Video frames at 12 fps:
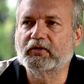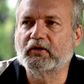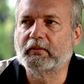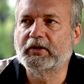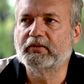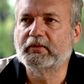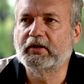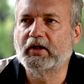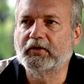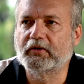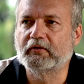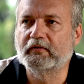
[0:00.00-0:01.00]
It's not meant to be a
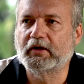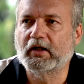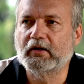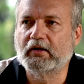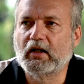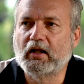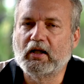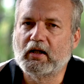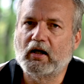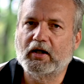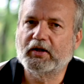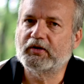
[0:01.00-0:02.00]
technical video.
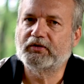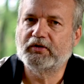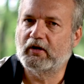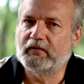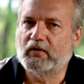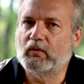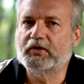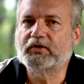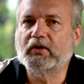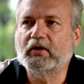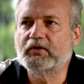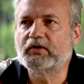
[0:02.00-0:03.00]
I guess, you know, if you're
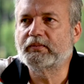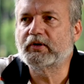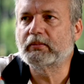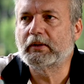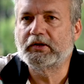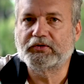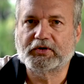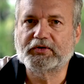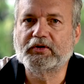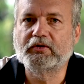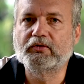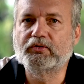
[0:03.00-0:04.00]
watching this, you're probably
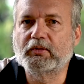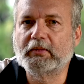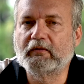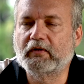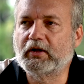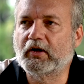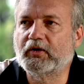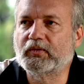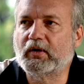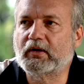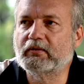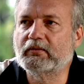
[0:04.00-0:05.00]
interested in trimming video
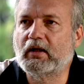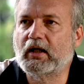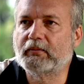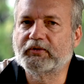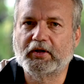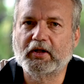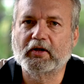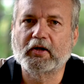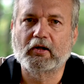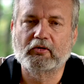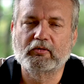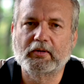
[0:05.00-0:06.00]
as well, so you're going to
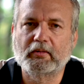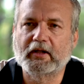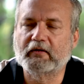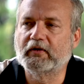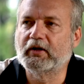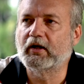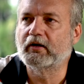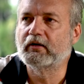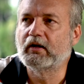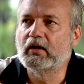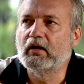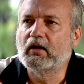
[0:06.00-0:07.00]
know a little bit about video.
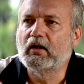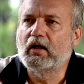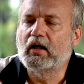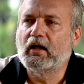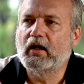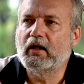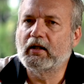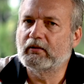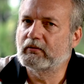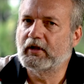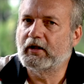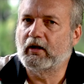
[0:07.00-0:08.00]

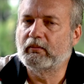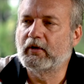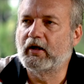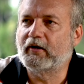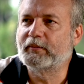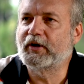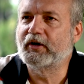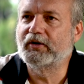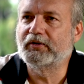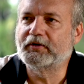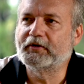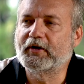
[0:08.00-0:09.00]
And yeah, I'm no
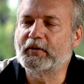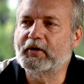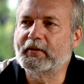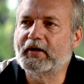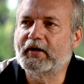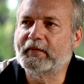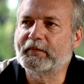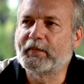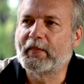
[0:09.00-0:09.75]
guru, don't worry about that.